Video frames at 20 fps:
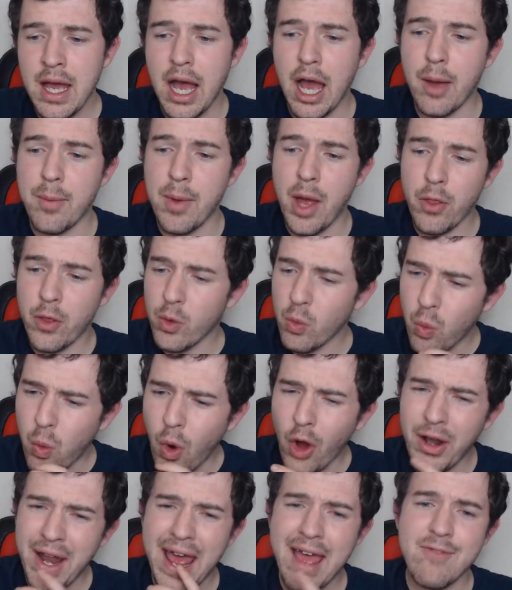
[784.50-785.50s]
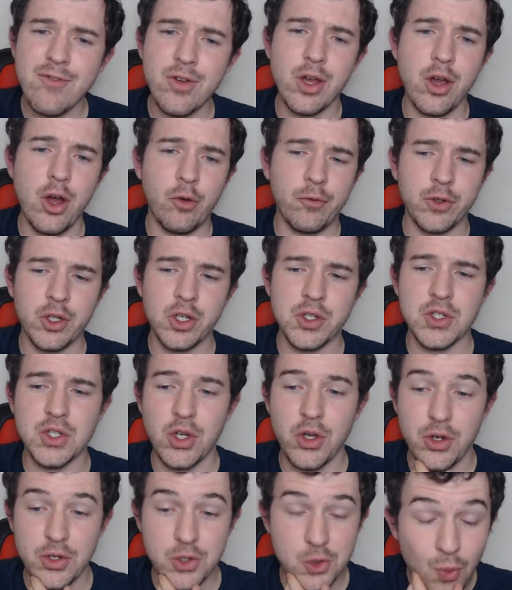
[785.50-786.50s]
But the one area of
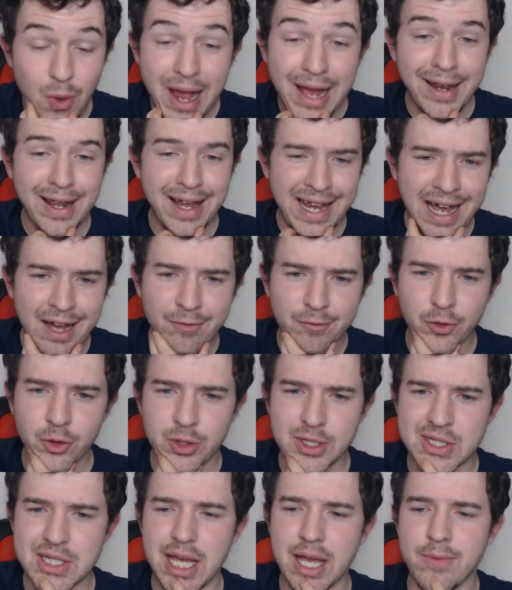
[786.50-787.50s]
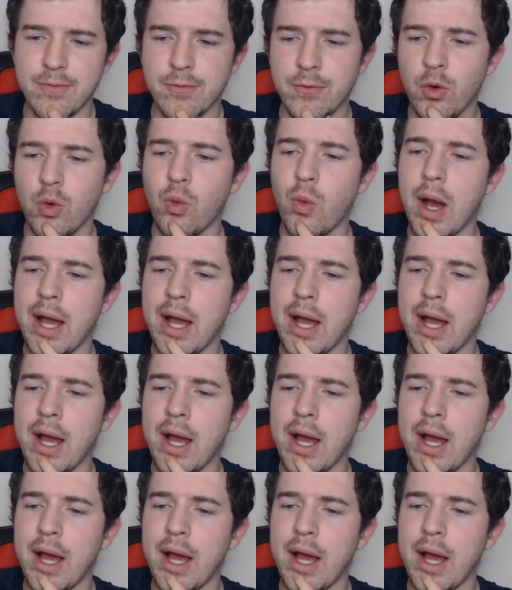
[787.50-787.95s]
concern as well I have for this game for